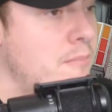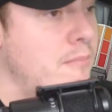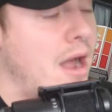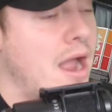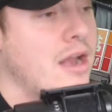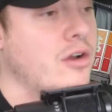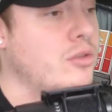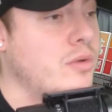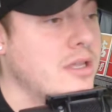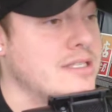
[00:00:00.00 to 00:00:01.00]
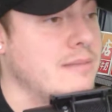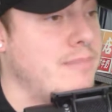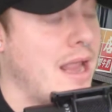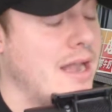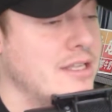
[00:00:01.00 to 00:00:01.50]
my earthquake is the
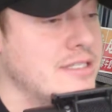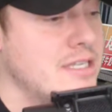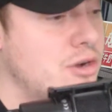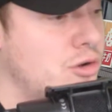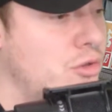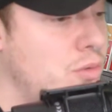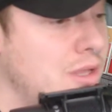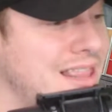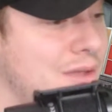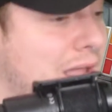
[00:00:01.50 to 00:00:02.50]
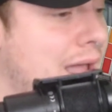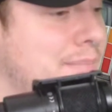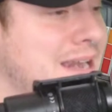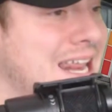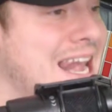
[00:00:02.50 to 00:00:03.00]
Banda Sea Earthquake that
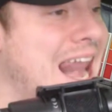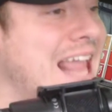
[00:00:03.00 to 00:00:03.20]
happened in